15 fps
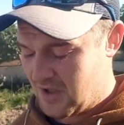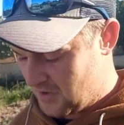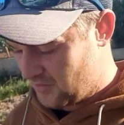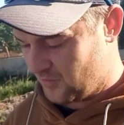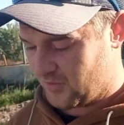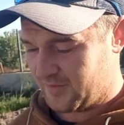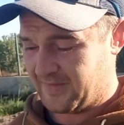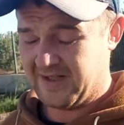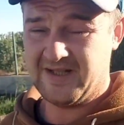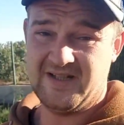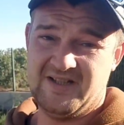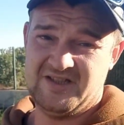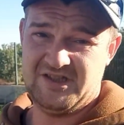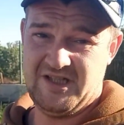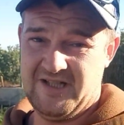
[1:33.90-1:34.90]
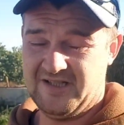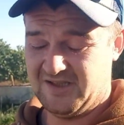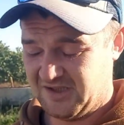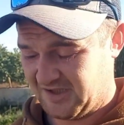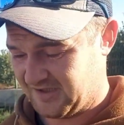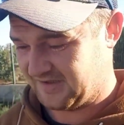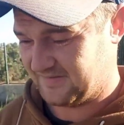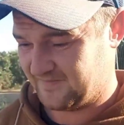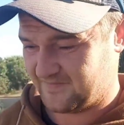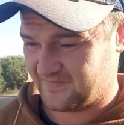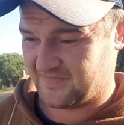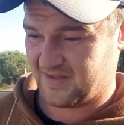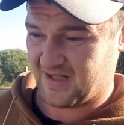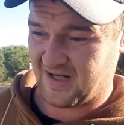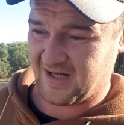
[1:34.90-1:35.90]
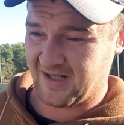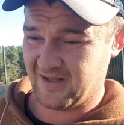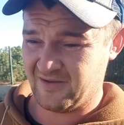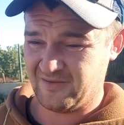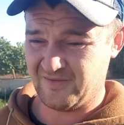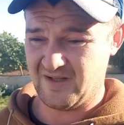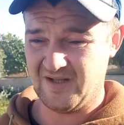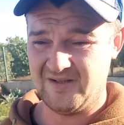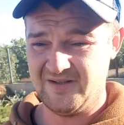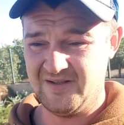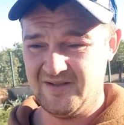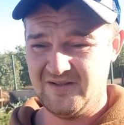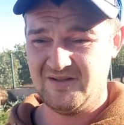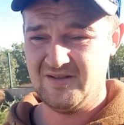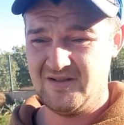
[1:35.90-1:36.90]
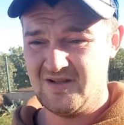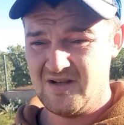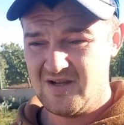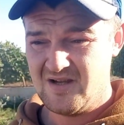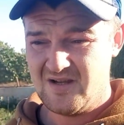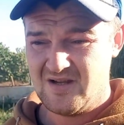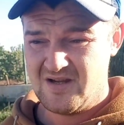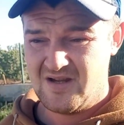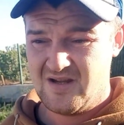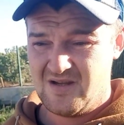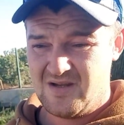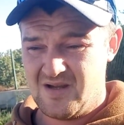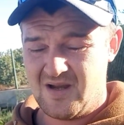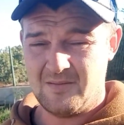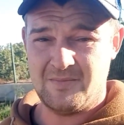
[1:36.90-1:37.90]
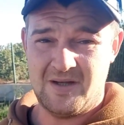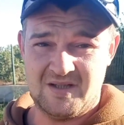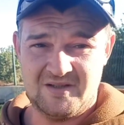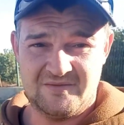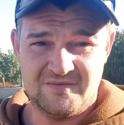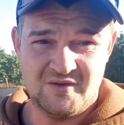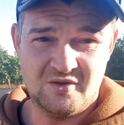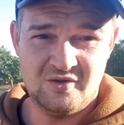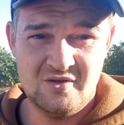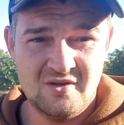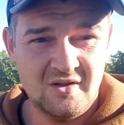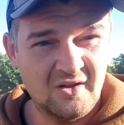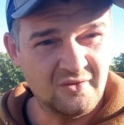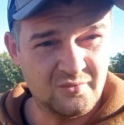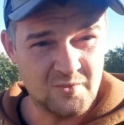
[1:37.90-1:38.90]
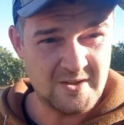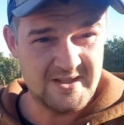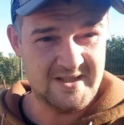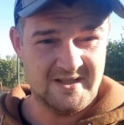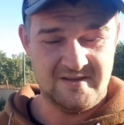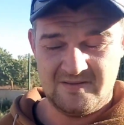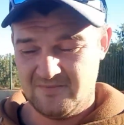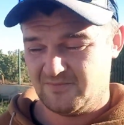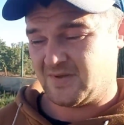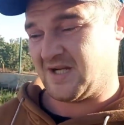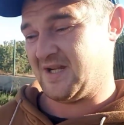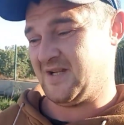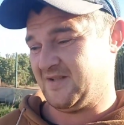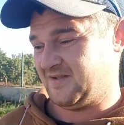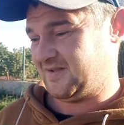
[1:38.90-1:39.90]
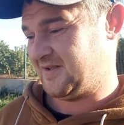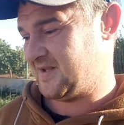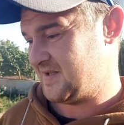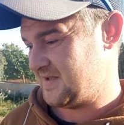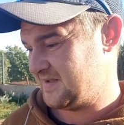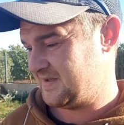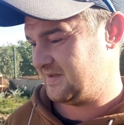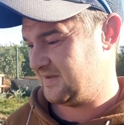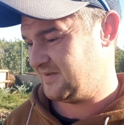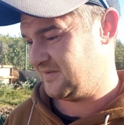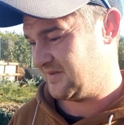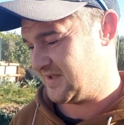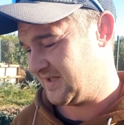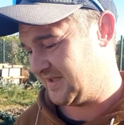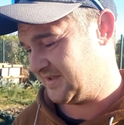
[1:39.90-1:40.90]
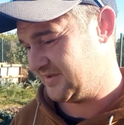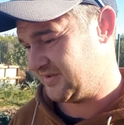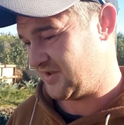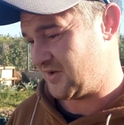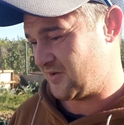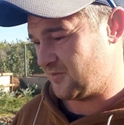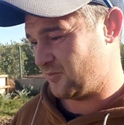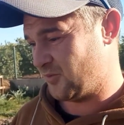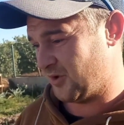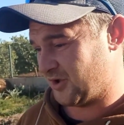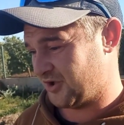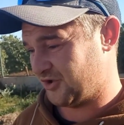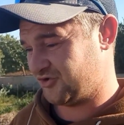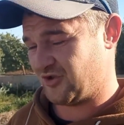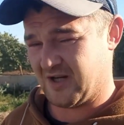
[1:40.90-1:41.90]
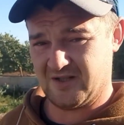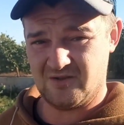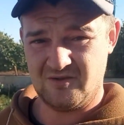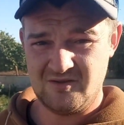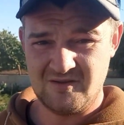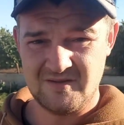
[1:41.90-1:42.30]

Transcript: we're making a change. I have had a belly full of weeding by hand. Right, so we're going to trial